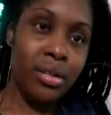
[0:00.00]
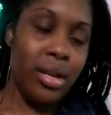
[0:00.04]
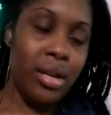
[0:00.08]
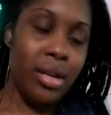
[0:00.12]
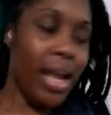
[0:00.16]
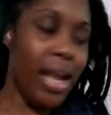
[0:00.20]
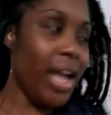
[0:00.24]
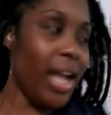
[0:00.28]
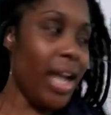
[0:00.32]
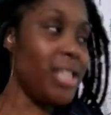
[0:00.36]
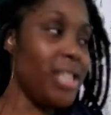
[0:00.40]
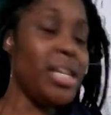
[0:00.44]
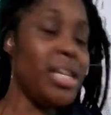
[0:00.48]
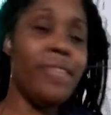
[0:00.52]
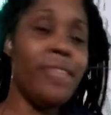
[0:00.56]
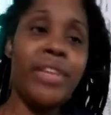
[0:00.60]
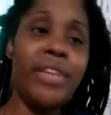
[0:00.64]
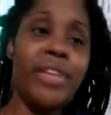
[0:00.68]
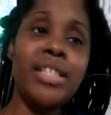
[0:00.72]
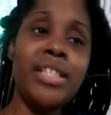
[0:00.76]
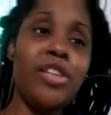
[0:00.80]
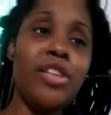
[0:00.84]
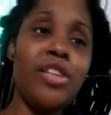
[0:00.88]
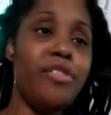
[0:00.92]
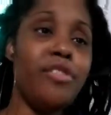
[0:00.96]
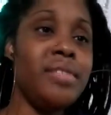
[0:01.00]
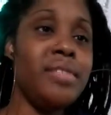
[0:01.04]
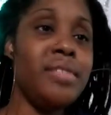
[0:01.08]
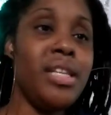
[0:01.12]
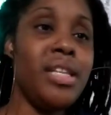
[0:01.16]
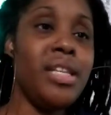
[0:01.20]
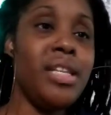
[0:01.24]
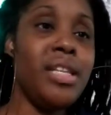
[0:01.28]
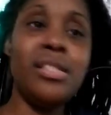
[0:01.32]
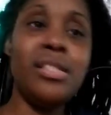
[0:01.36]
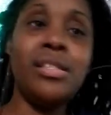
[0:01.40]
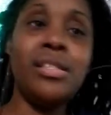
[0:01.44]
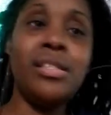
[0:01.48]
Like I said, if your
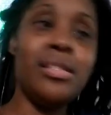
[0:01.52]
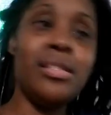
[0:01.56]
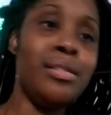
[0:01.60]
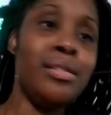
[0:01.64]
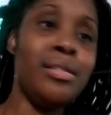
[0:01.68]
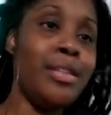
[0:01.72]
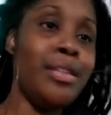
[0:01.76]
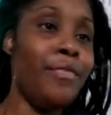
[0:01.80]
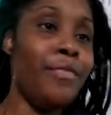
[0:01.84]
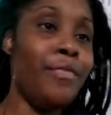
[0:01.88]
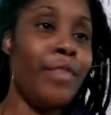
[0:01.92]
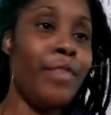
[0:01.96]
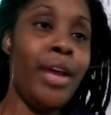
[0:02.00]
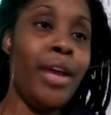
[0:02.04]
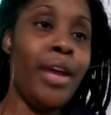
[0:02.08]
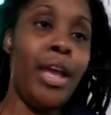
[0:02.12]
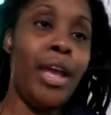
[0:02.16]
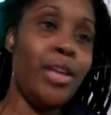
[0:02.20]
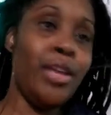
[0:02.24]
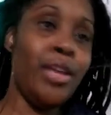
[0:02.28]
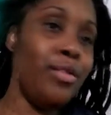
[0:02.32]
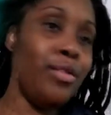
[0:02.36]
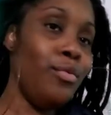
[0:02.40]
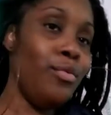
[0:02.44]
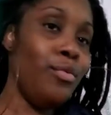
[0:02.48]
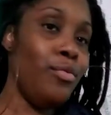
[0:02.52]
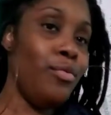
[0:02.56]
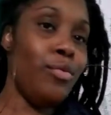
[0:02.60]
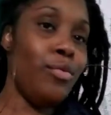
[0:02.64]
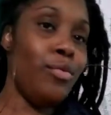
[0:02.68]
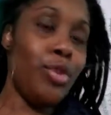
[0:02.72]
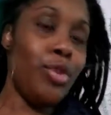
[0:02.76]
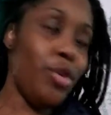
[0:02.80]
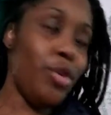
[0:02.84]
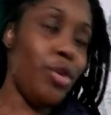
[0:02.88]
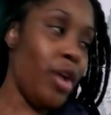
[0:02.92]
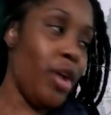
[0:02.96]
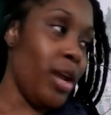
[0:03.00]
circumstances is different and
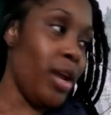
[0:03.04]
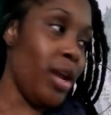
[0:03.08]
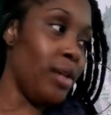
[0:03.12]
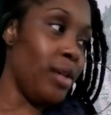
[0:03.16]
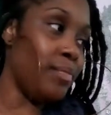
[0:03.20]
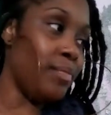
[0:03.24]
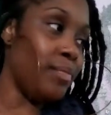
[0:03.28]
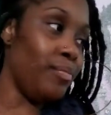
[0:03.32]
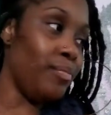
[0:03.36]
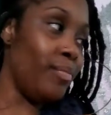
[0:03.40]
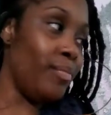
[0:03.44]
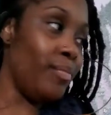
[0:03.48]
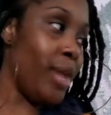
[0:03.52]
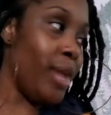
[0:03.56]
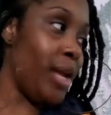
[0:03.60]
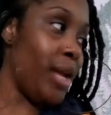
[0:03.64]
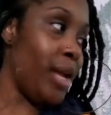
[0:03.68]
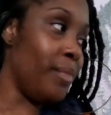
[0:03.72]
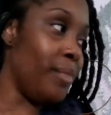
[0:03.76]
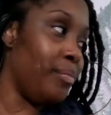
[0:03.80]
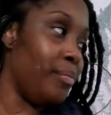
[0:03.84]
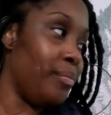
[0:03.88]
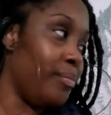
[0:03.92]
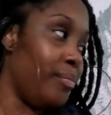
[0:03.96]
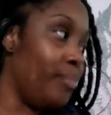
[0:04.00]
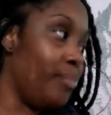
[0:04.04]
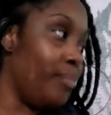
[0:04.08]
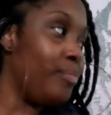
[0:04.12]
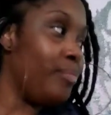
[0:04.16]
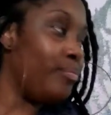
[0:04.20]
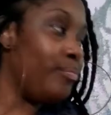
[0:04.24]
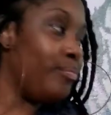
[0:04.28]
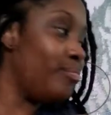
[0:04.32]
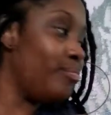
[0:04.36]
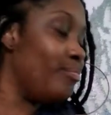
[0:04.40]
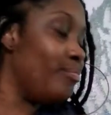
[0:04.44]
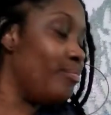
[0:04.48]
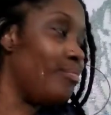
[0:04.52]
you you're in a in a
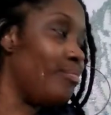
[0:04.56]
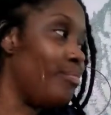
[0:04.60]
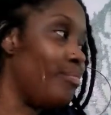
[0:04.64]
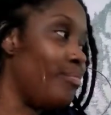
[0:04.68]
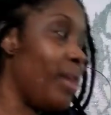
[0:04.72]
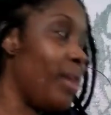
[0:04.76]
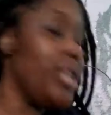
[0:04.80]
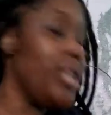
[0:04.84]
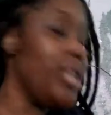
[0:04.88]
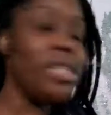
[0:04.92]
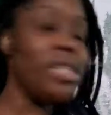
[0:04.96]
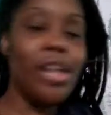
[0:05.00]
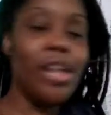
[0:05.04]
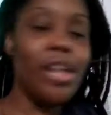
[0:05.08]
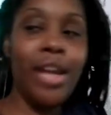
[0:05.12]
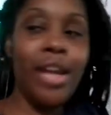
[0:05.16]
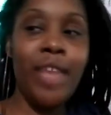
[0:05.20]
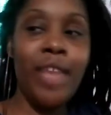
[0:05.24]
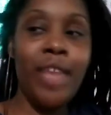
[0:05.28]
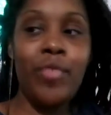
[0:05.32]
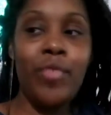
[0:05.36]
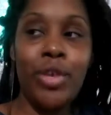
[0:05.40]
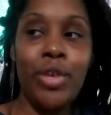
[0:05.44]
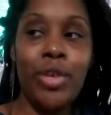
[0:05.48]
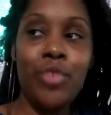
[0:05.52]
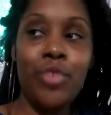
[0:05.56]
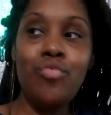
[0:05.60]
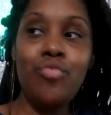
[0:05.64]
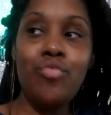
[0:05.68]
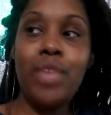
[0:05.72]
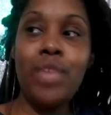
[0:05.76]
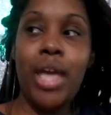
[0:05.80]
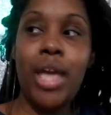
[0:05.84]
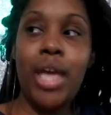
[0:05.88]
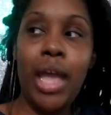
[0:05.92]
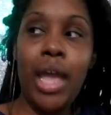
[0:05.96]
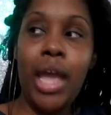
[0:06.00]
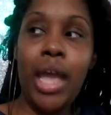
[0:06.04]
place in your life where you
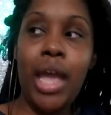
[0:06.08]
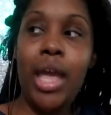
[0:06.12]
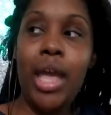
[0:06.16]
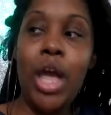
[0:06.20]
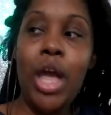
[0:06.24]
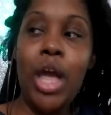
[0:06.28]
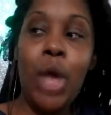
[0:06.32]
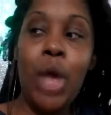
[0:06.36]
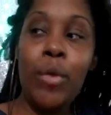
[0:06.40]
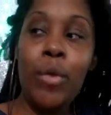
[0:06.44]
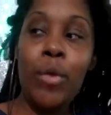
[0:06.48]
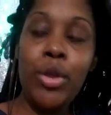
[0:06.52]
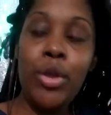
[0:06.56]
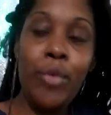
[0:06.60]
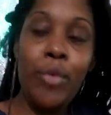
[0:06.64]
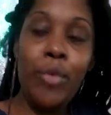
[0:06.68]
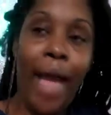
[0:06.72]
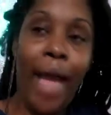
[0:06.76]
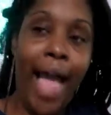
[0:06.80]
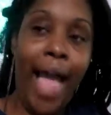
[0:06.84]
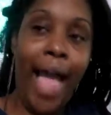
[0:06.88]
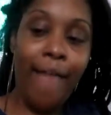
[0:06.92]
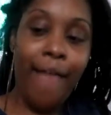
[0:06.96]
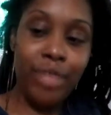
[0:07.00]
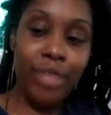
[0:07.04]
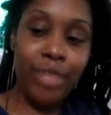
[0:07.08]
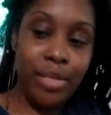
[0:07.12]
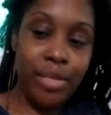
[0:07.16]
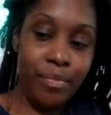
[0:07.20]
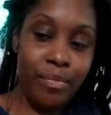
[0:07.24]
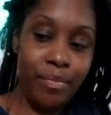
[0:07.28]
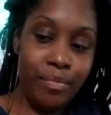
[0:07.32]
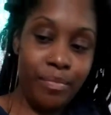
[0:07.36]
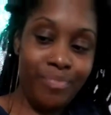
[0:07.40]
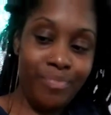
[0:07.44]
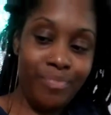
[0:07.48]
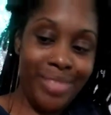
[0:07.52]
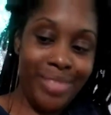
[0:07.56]
can't where you have to
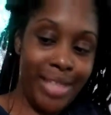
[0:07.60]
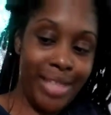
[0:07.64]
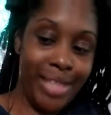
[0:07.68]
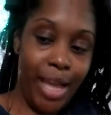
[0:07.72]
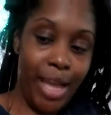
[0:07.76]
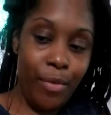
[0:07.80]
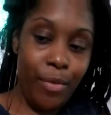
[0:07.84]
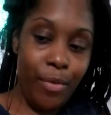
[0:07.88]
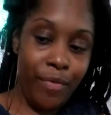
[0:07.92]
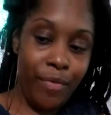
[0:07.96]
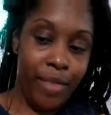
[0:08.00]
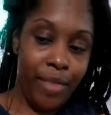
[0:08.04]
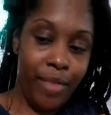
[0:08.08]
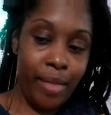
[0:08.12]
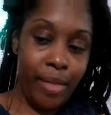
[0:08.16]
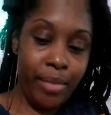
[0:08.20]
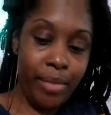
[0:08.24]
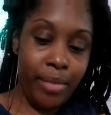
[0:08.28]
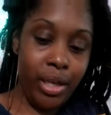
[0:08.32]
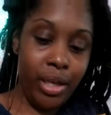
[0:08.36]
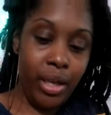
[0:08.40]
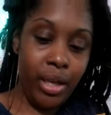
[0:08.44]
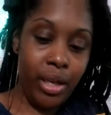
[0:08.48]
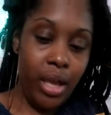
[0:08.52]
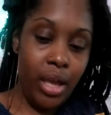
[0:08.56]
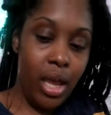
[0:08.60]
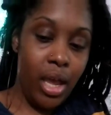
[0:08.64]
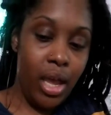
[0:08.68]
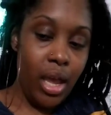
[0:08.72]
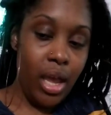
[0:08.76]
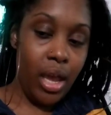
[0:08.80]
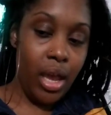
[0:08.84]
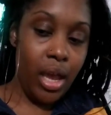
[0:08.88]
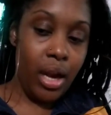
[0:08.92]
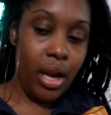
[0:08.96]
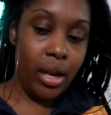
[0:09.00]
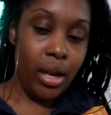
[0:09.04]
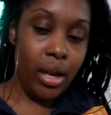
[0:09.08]
stay with family
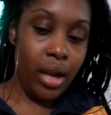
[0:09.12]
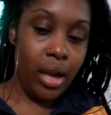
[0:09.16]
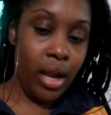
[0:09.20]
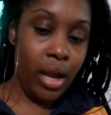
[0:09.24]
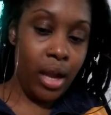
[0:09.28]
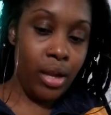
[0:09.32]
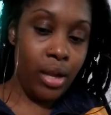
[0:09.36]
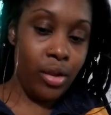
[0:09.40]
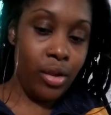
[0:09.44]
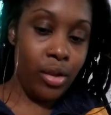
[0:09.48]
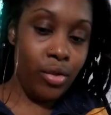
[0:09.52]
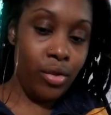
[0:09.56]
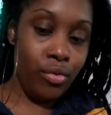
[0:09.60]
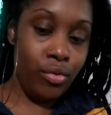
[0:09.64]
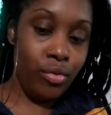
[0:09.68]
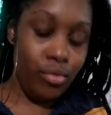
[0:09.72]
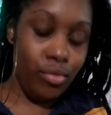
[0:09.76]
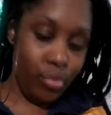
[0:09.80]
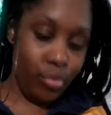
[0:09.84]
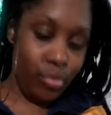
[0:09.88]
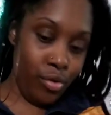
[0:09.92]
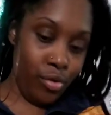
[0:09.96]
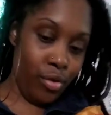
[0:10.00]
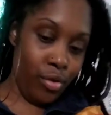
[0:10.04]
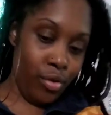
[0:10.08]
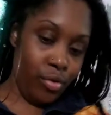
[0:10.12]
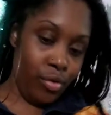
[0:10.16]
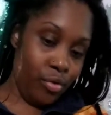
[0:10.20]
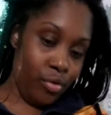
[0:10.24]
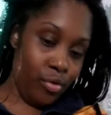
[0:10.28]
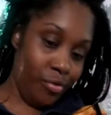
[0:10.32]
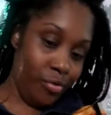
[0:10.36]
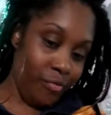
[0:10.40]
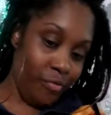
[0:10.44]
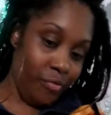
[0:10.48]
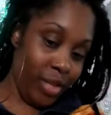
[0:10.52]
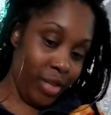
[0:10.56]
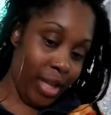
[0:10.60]
and and you know you
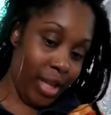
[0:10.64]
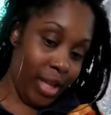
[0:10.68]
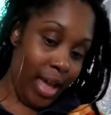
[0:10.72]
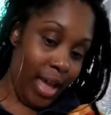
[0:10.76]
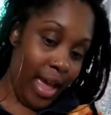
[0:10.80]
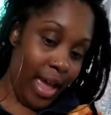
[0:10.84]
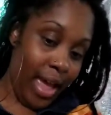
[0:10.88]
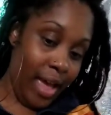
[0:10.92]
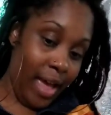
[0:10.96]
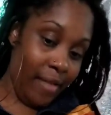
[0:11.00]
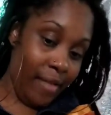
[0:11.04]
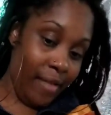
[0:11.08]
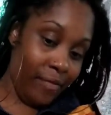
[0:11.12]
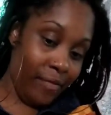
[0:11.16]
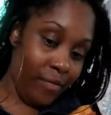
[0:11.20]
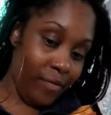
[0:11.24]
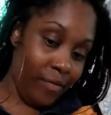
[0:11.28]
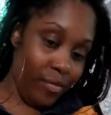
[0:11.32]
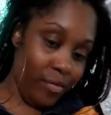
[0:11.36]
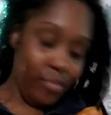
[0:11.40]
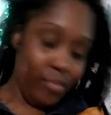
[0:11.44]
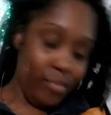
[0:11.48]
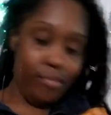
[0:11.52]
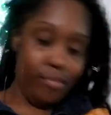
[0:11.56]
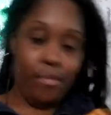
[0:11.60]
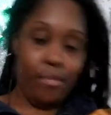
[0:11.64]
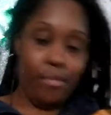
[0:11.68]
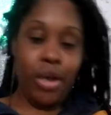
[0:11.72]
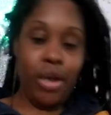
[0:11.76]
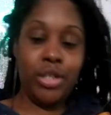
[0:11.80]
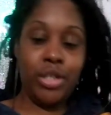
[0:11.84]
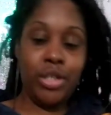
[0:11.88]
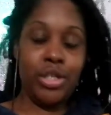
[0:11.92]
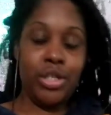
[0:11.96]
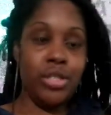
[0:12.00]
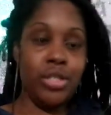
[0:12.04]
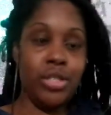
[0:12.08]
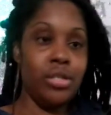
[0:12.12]
don't really have
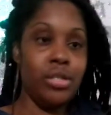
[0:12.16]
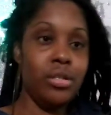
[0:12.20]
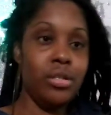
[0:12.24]
much